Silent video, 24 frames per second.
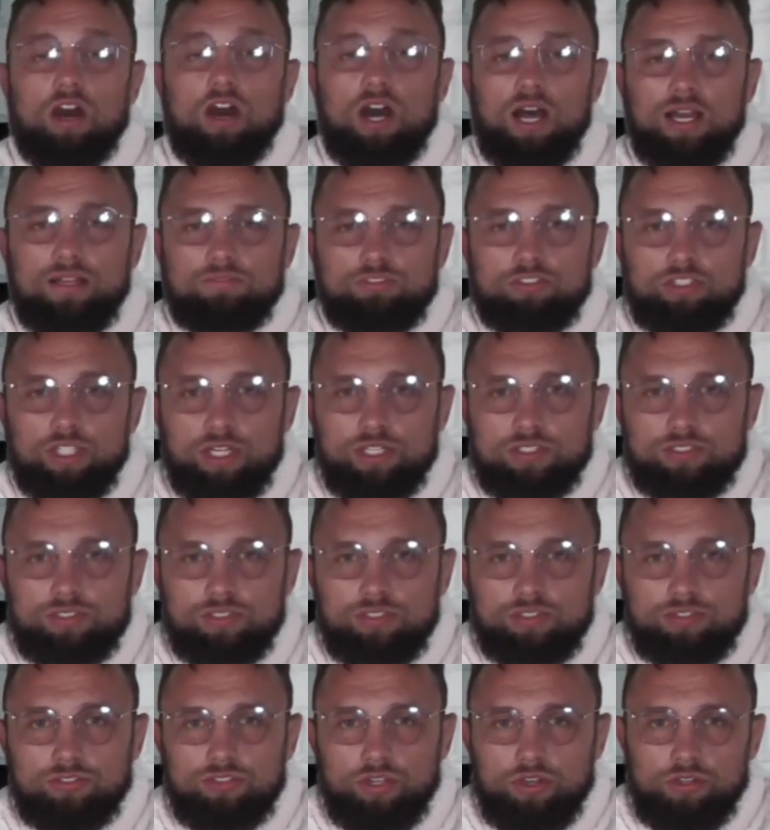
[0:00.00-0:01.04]
I've
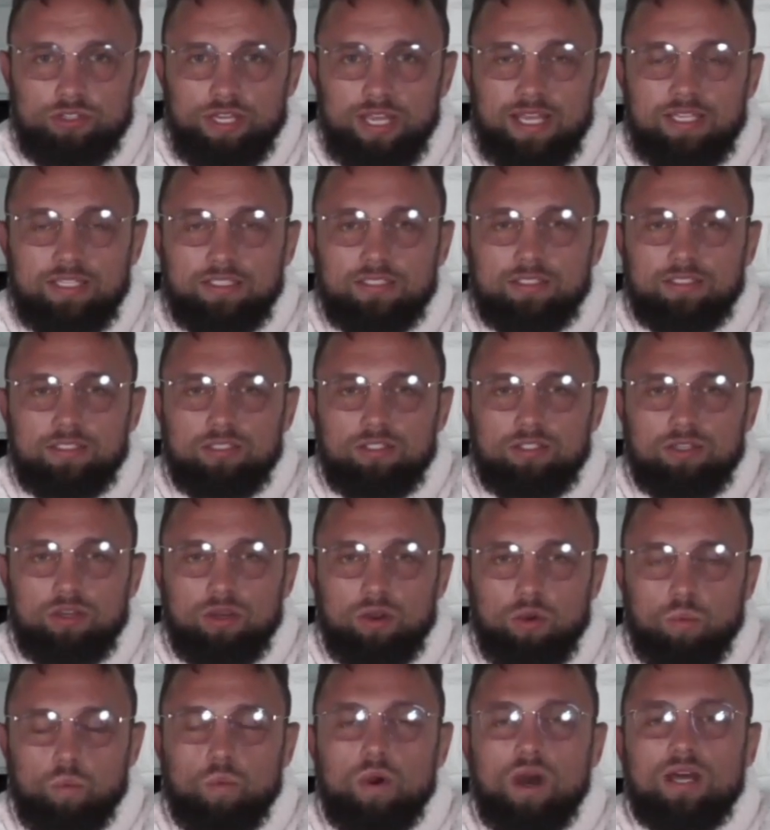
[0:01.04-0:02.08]
just donated
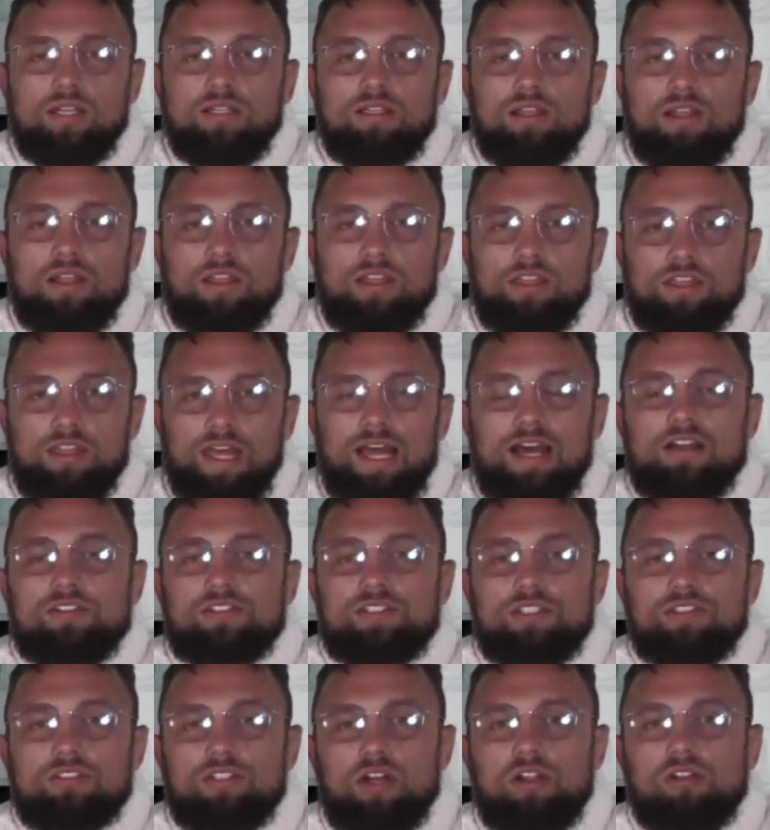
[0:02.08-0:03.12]

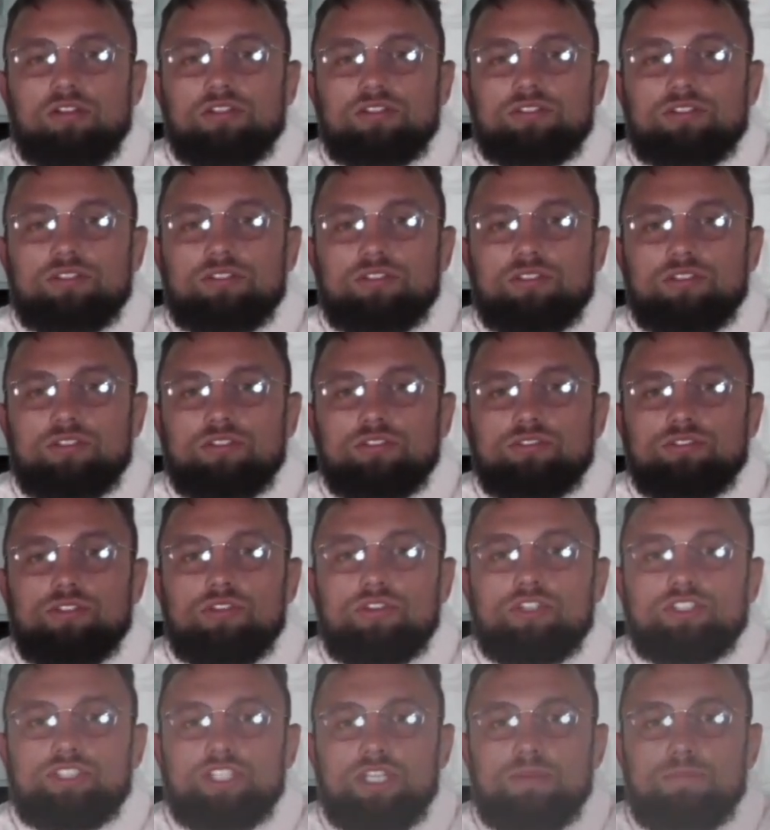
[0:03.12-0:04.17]
$1,000 to the
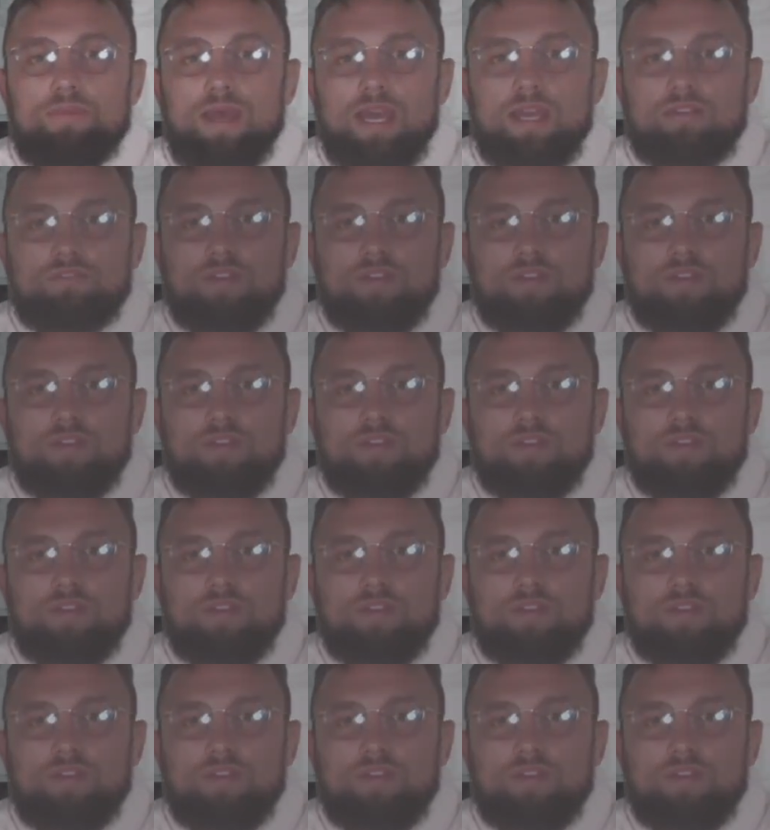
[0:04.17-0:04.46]
GPAC